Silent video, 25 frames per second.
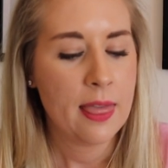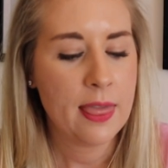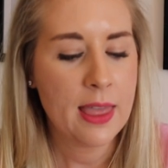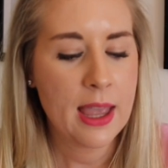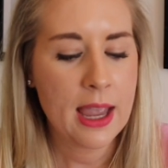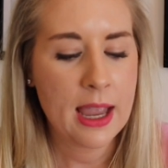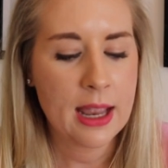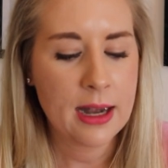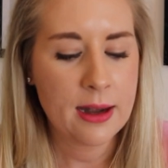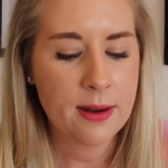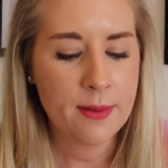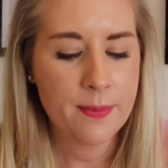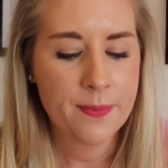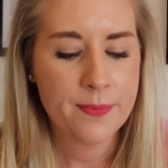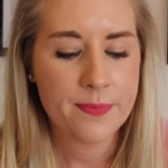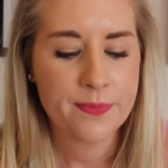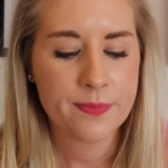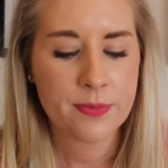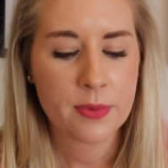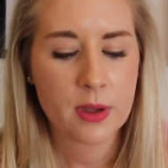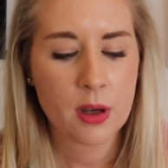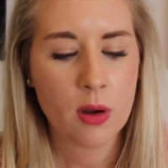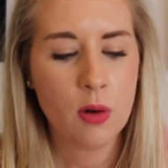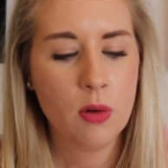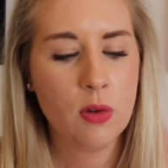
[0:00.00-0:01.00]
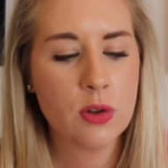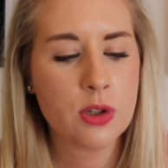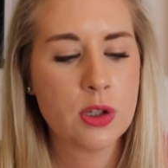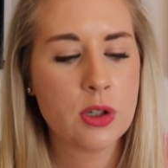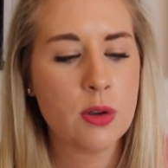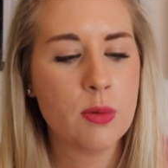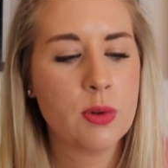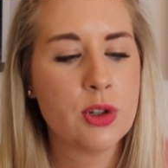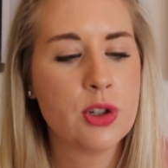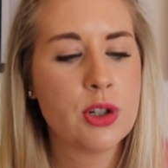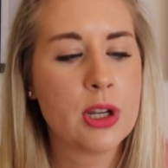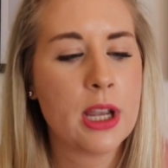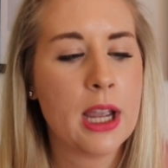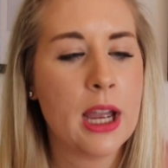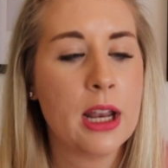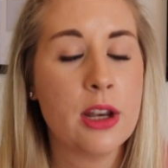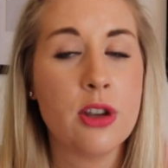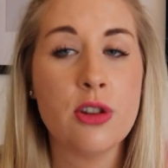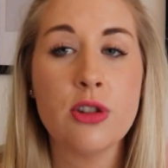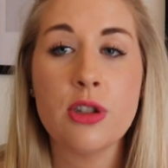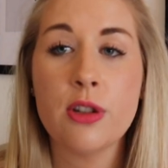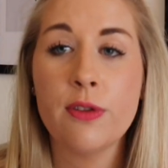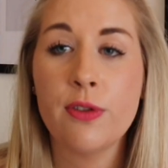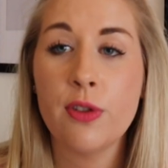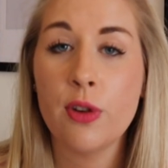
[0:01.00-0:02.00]
Then, also what you can
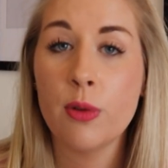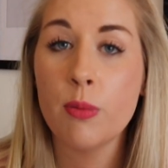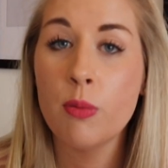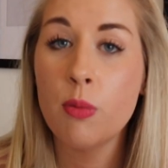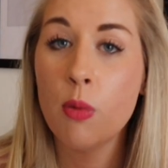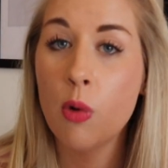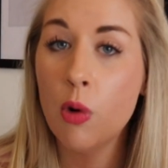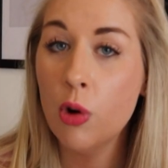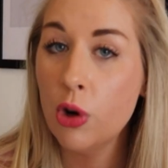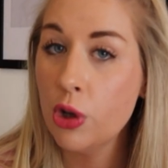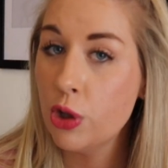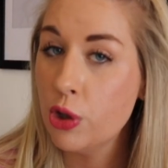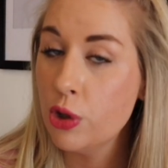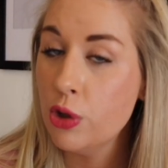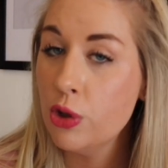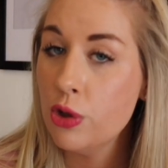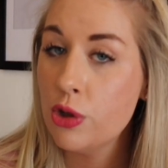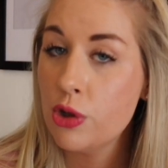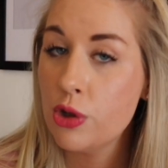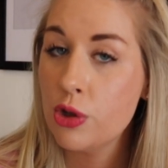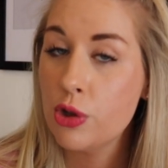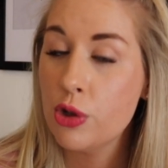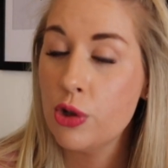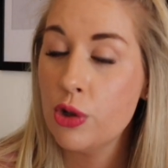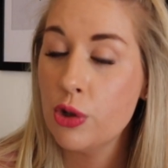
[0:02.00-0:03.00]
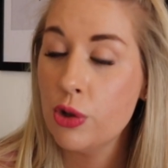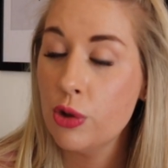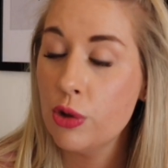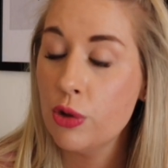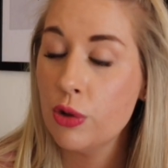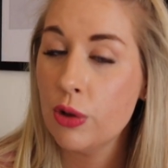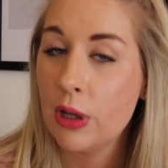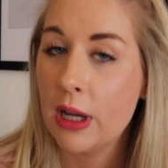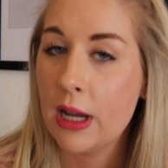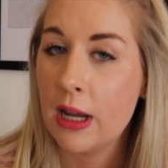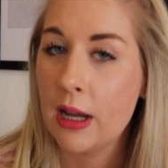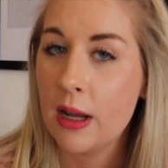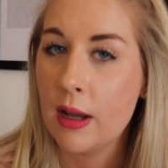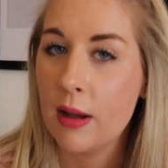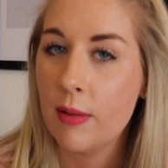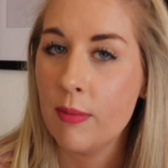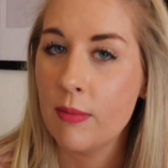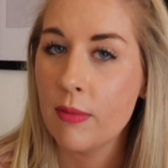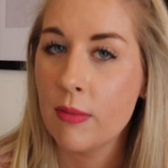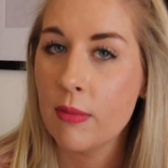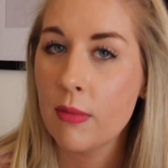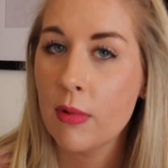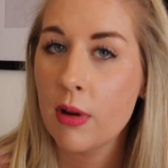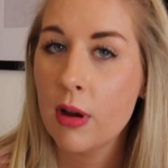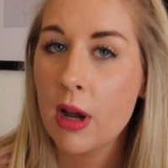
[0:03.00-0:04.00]
use if you're more used to
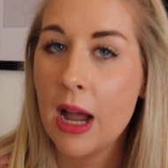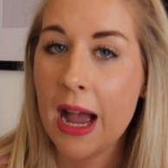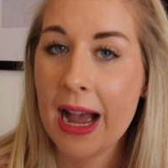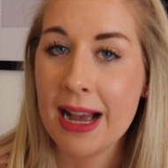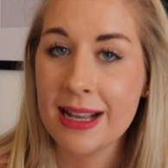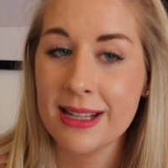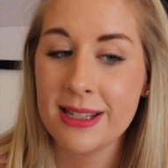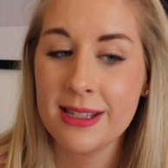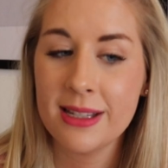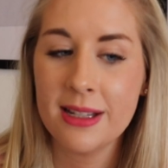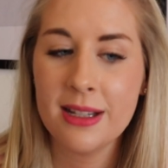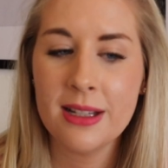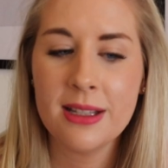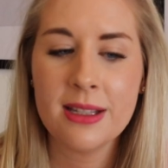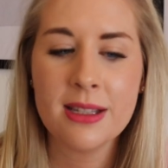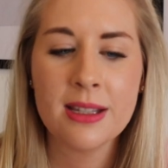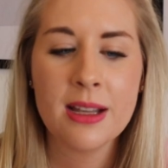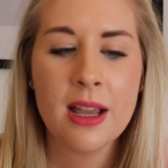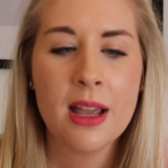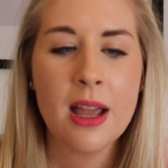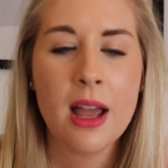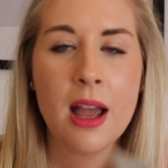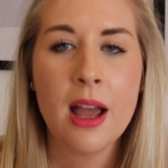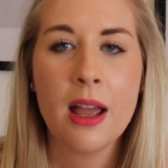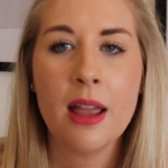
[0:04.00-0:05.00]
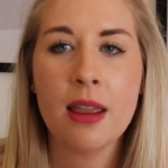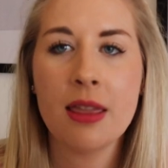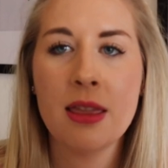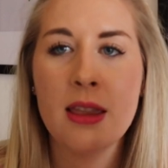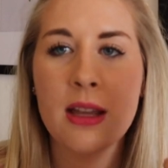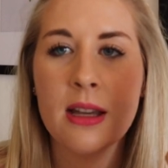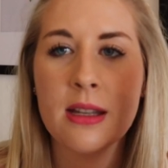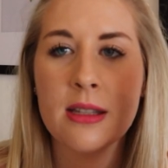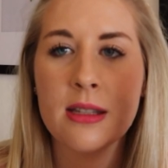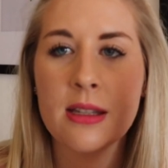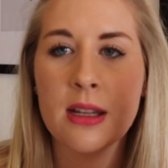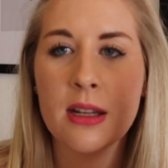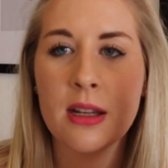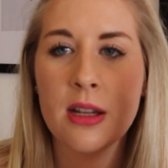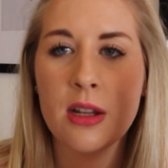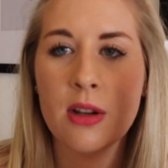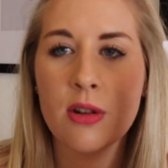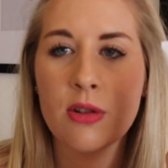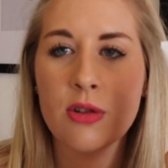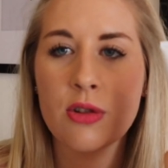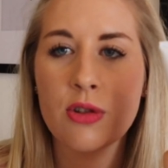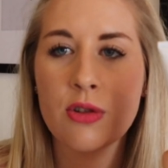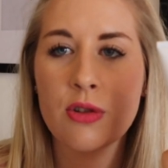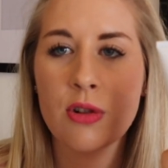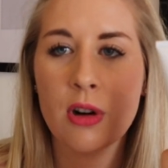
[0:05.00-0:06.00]
acids, this
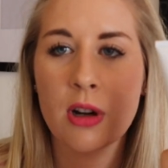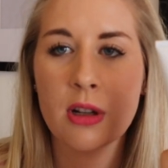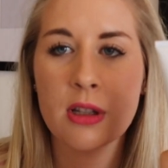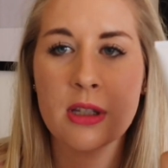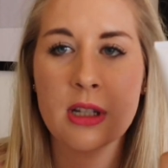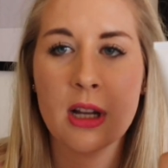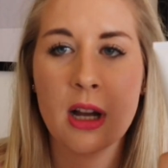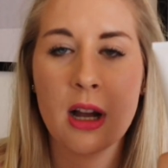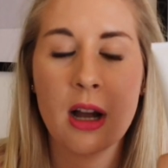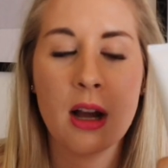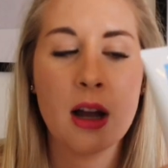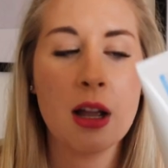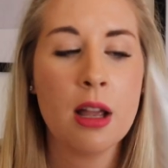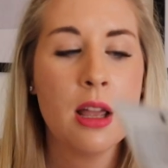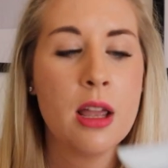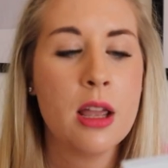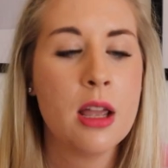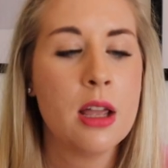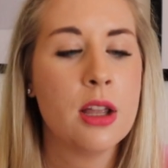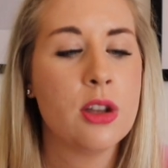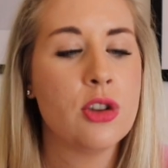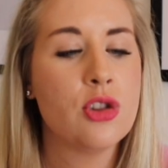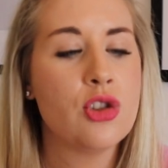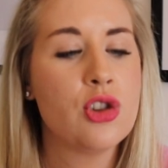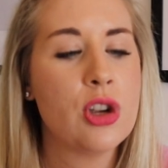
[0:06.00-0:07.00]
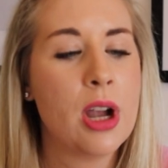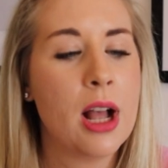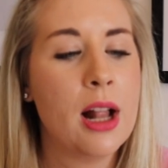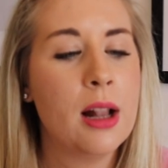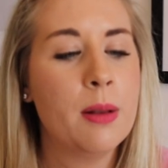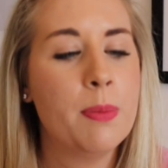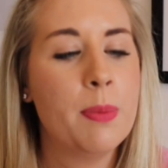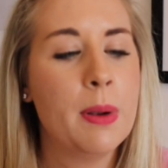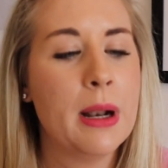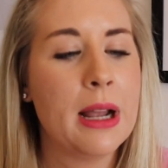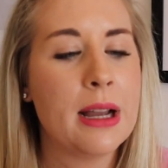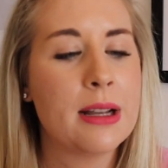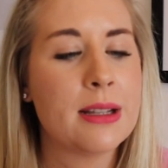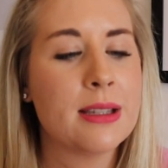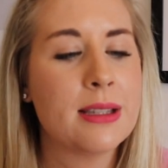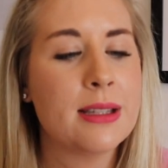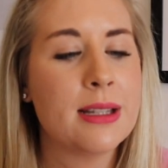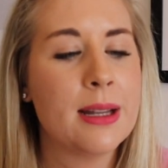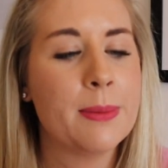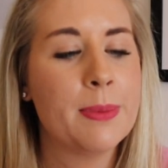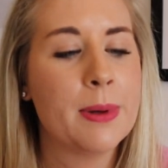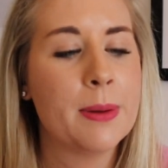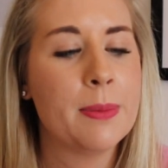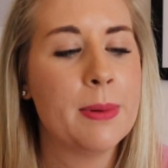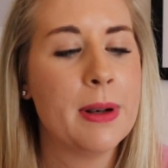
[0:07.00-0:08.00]
Neostrata Gel Plus
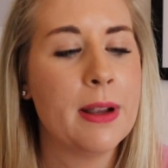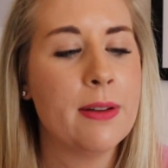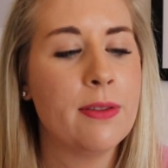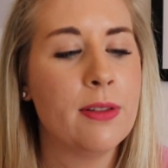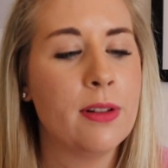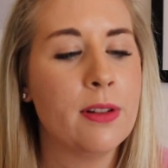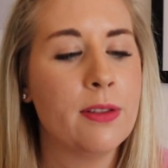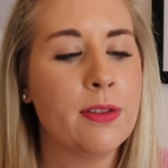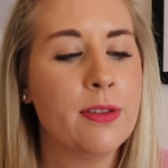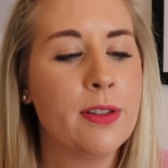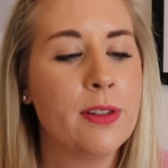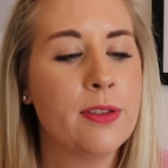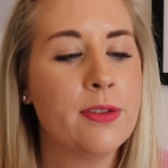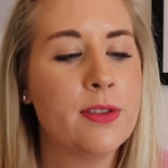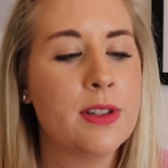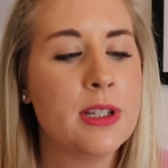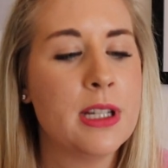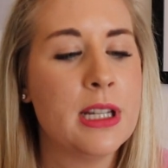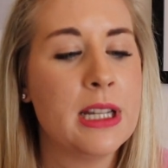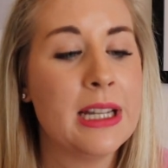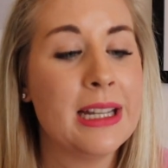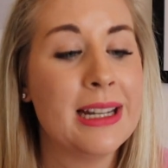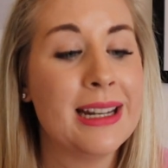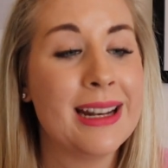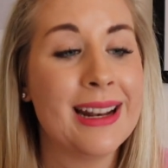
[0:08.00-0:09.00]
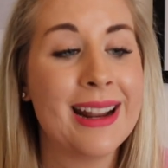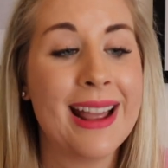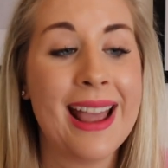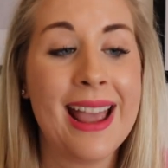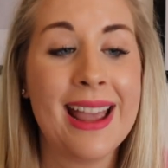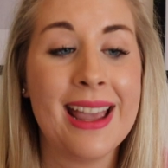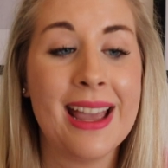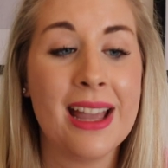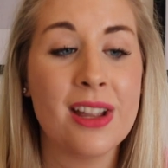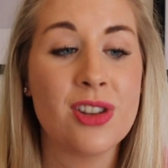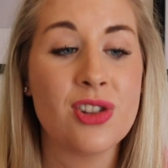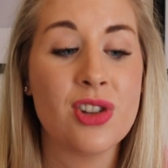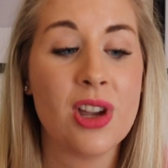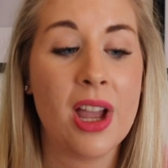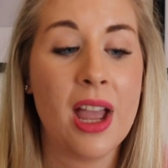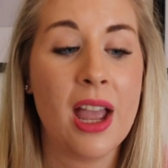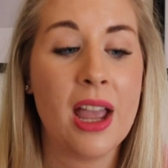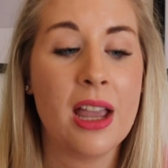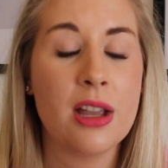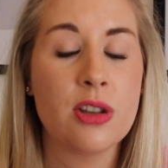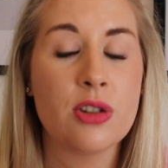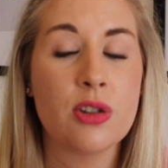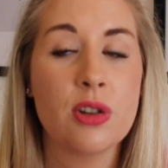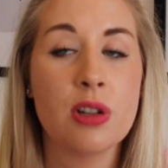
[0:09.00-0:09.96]
Step Up Level 15 AHA.